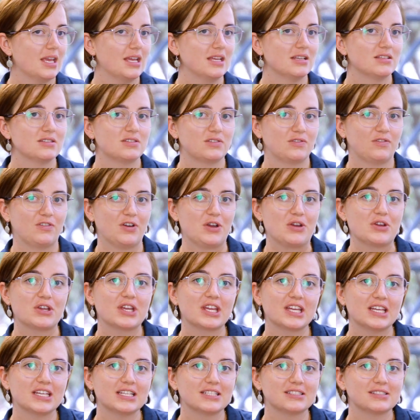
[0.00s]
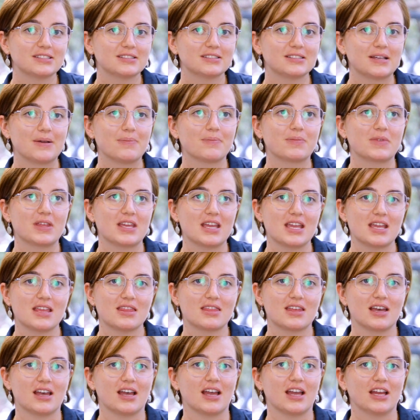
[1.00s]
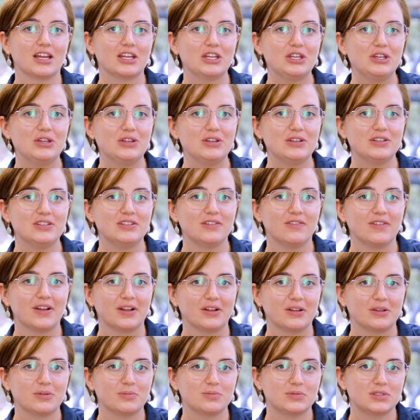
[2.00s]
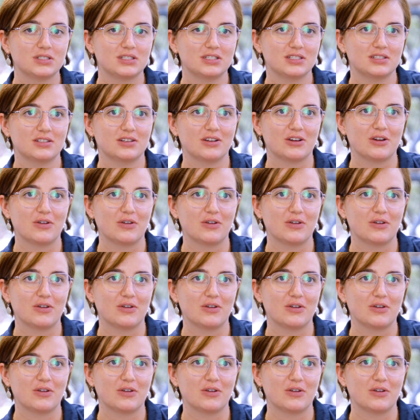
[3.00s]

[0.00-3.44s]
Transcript: Is focus something that you developed